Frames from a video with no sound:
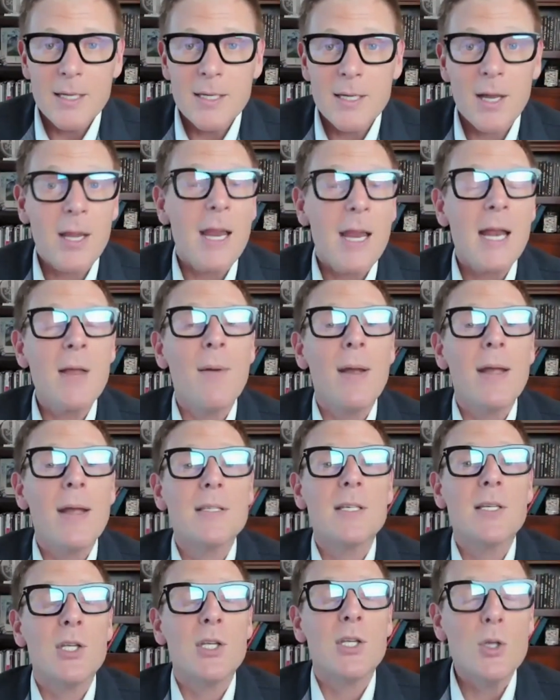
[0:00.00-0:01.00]
But
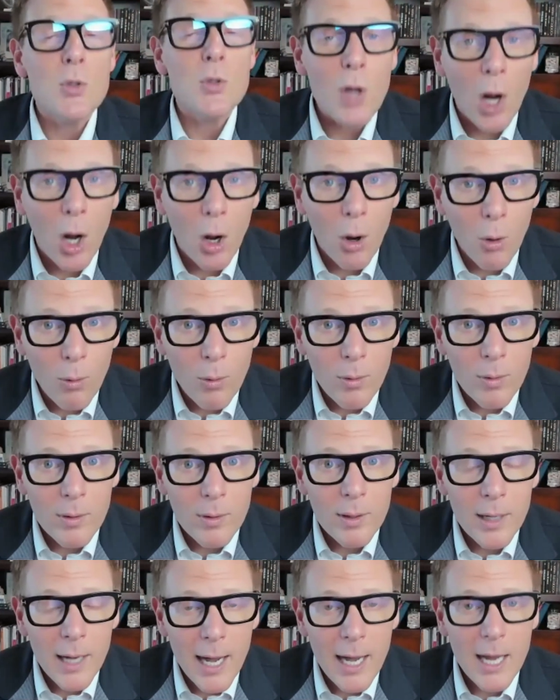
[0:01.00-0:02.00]
anyways, you know
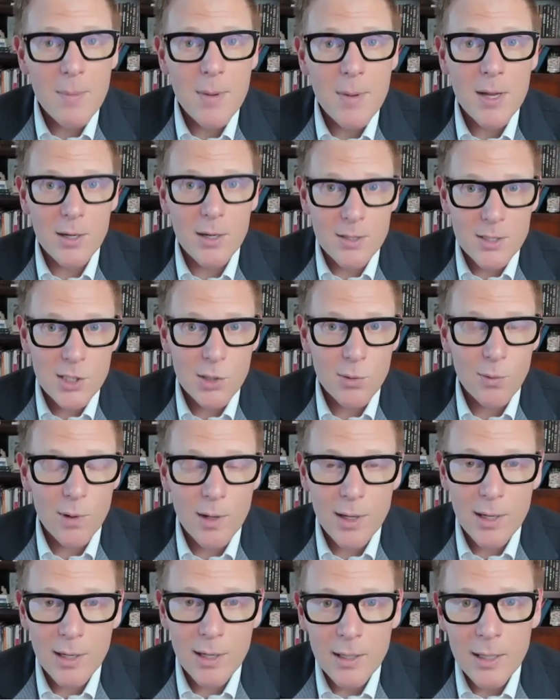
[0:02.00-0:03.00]
how to be a good
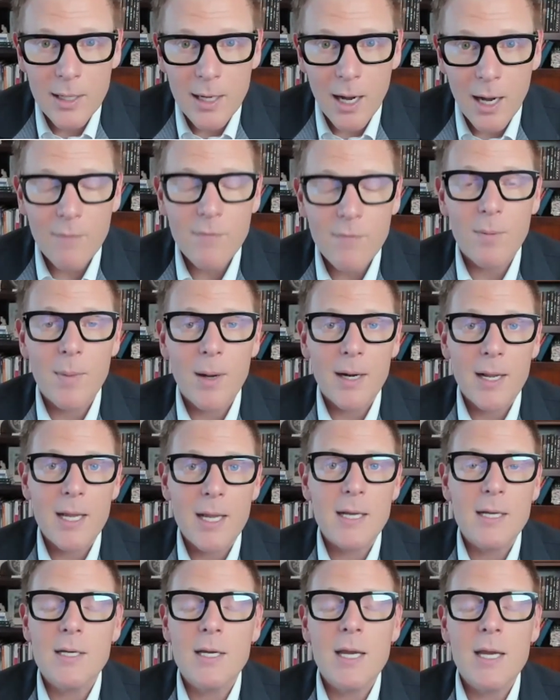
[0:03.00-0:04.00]
steward. of your
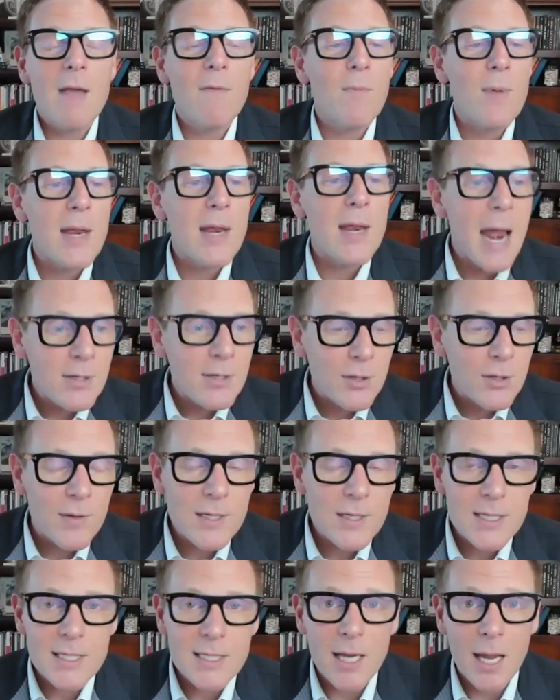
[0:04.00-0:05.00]
money. If we enter
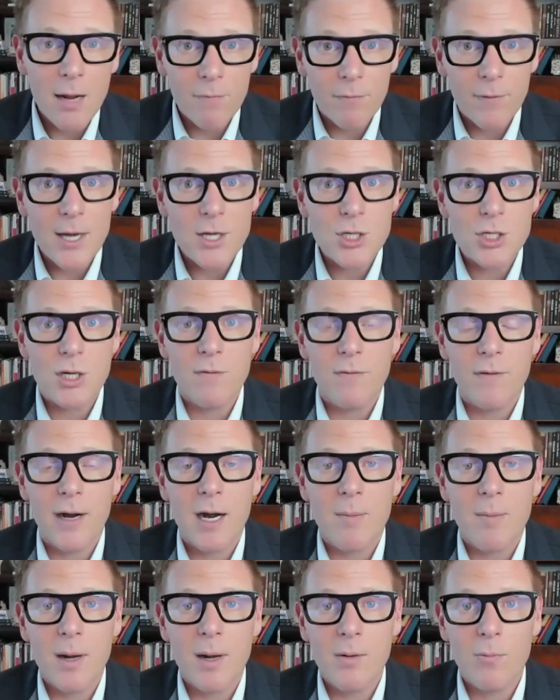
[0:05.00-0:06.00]
this stagflation
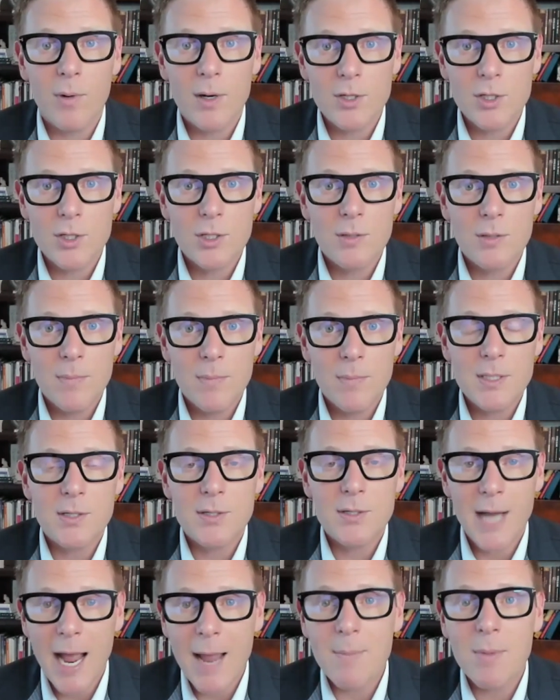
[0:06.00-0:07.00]
environment, which Mr.
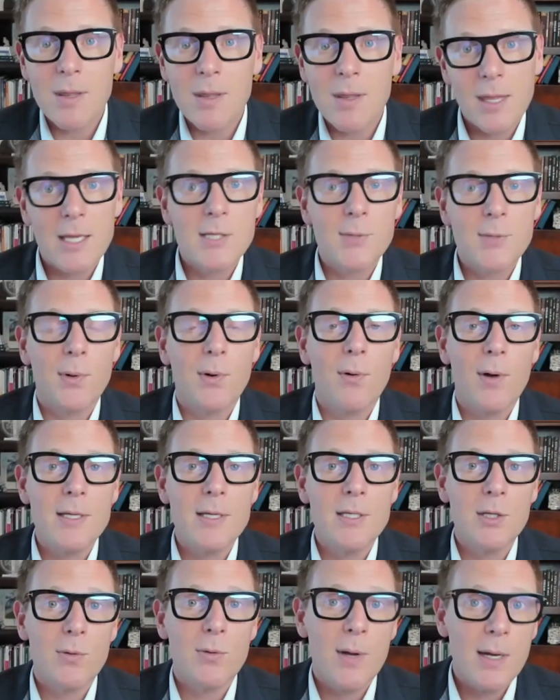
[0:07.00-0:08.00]
Dimon thinks we're going to,